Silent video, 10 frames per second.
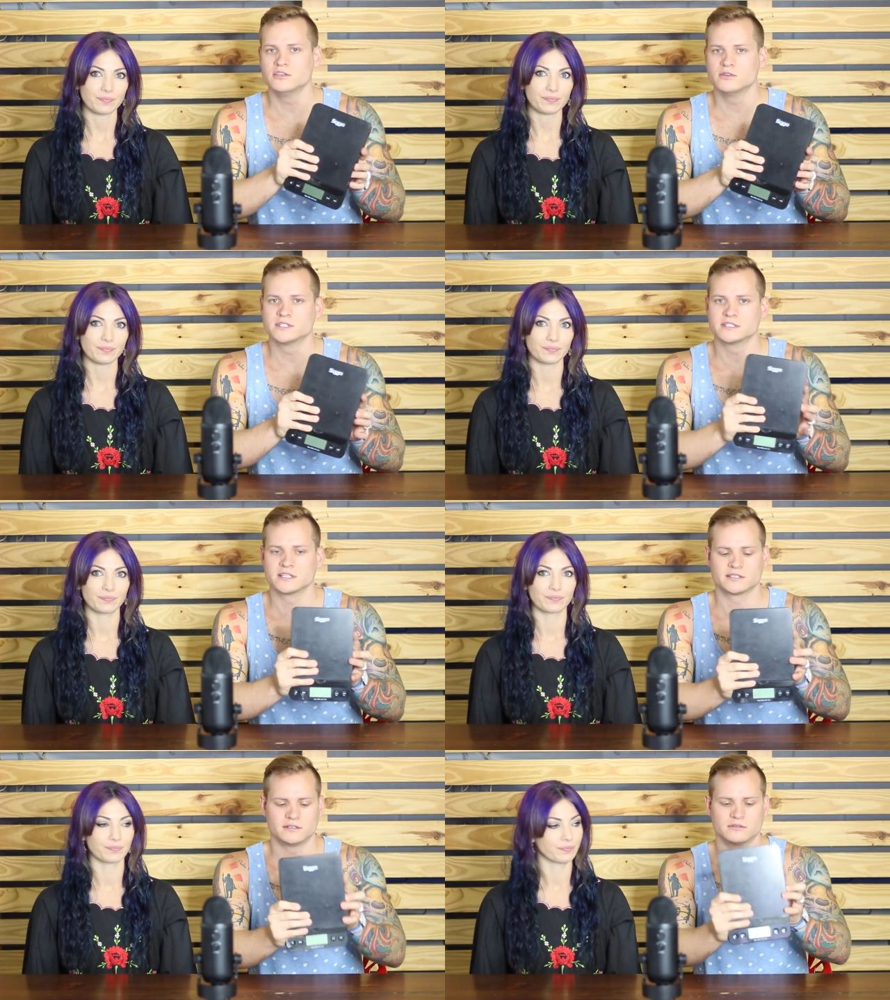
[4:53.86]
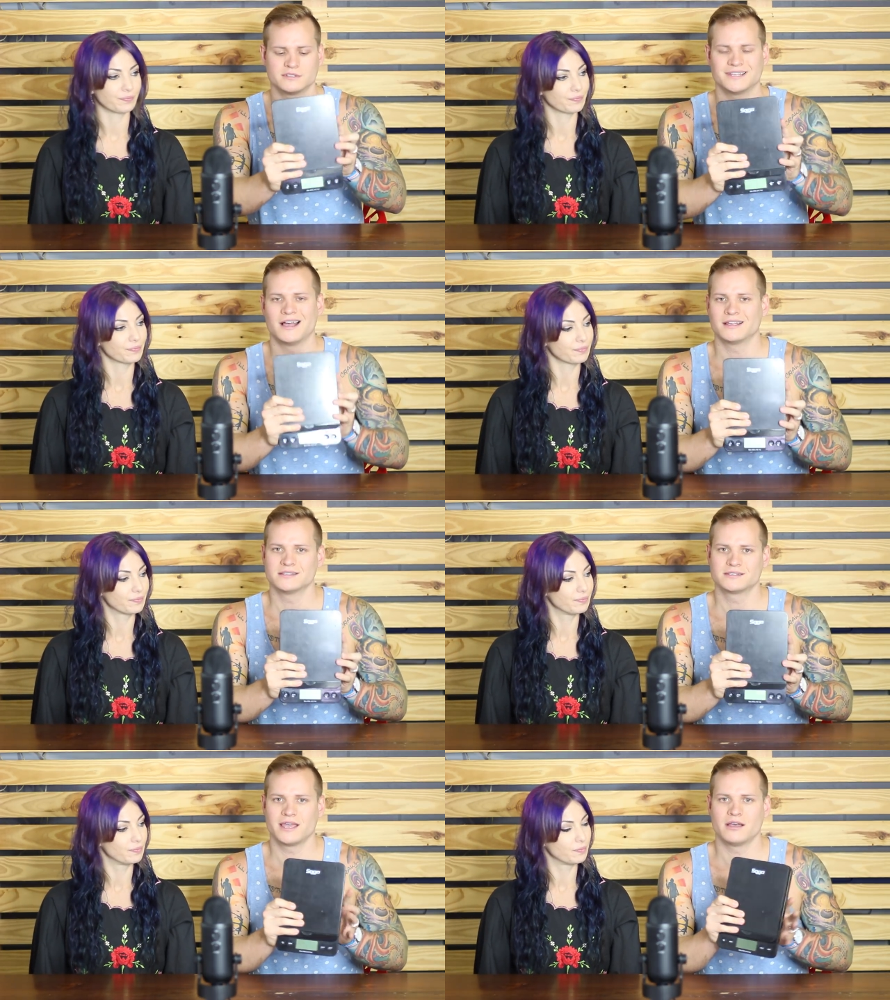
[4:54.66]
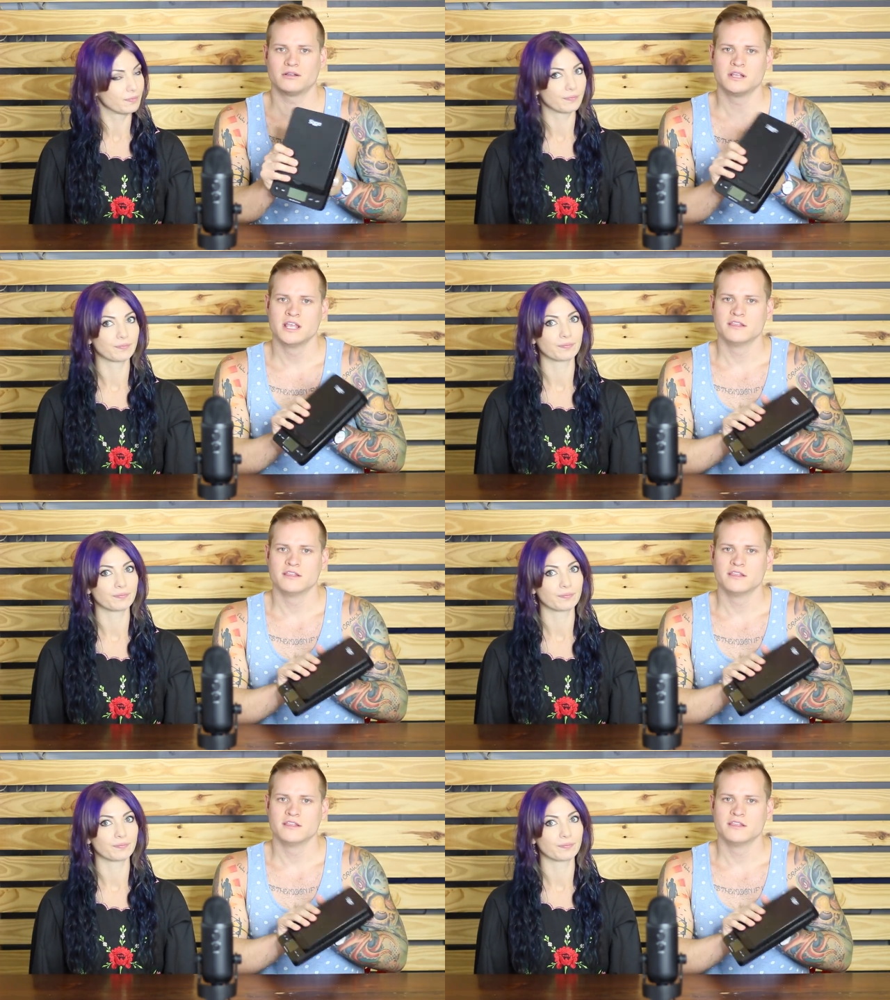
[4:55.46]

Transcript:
Speaker 1: to use is this little Saga scale.